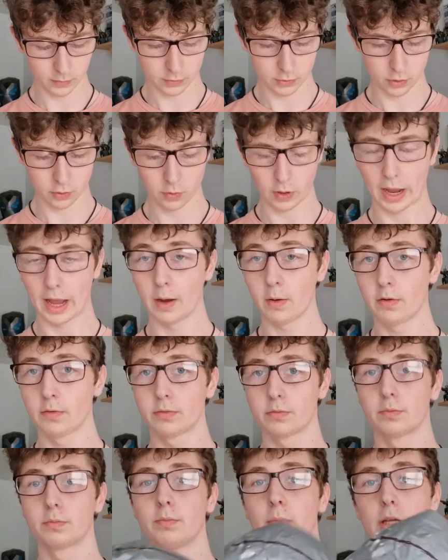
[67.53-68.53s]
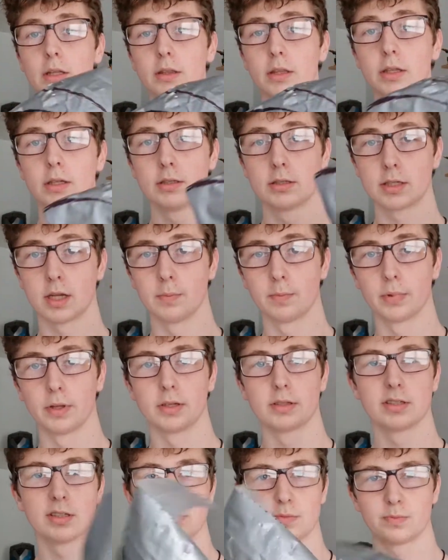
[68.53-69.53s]
So how I've made these
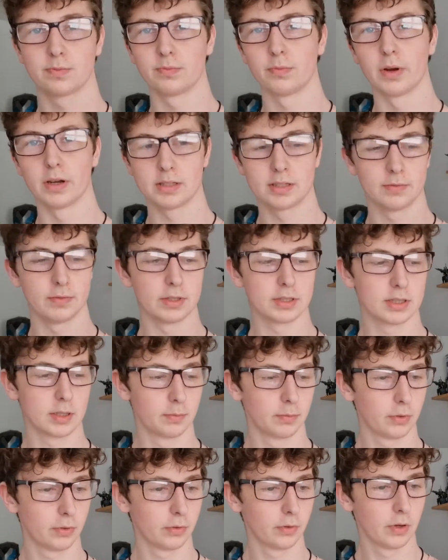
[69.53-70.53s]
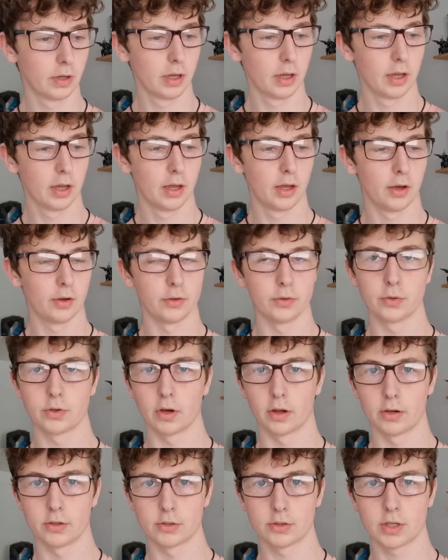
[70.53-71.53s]
templates is relatively simple. You
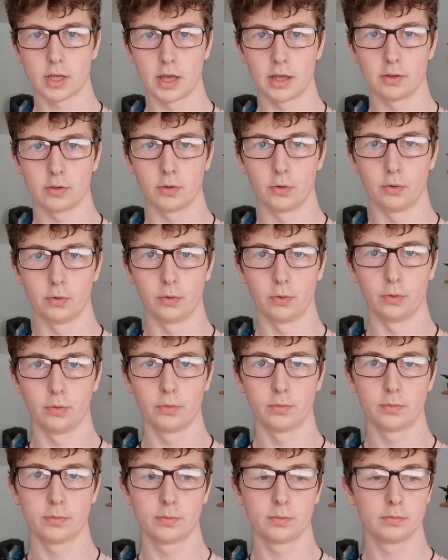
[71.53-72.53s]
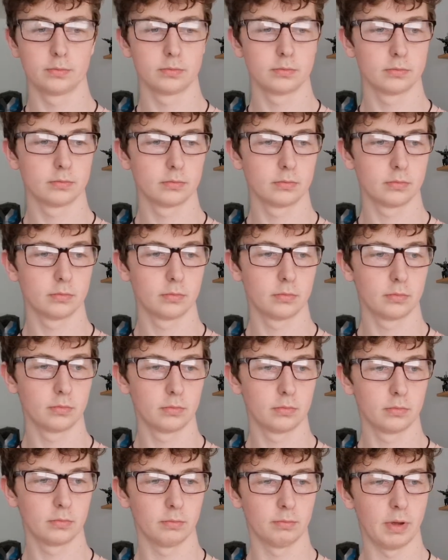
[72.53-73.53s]
kind of just get your
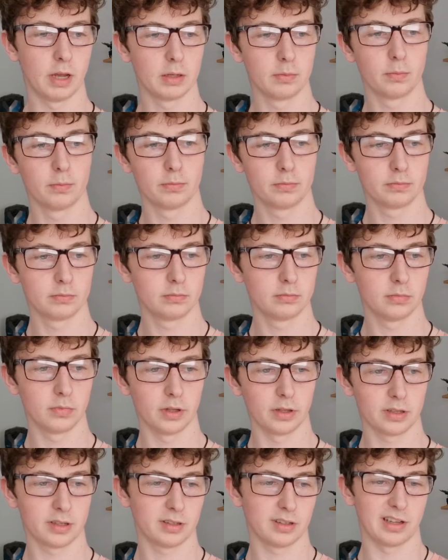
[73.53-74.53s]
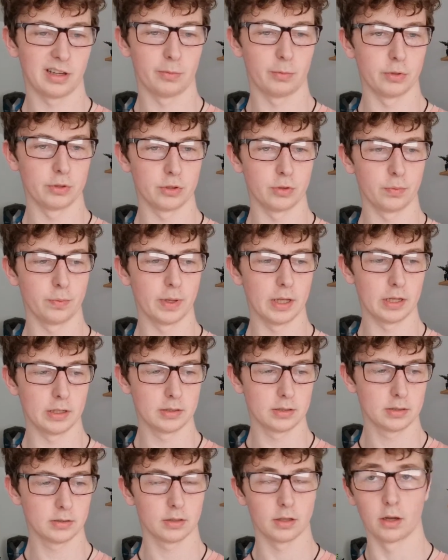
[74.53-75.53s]
main original
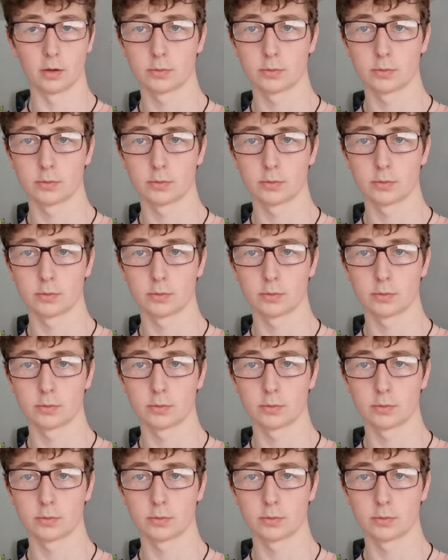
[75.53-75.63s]
piece.